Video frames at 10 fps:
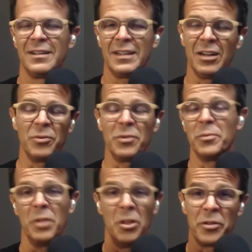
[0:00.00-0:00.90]
we would
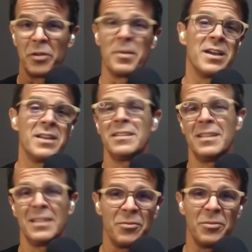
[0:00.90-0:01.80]
blow their mind, and
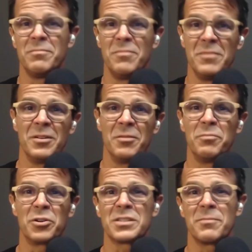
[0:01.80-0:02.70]
then they would,
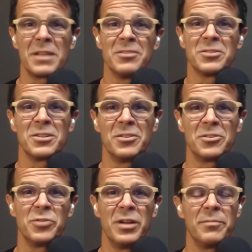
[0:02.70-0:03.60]
book something else on their
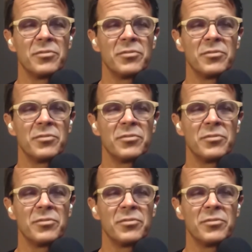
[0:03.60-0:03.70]
trip.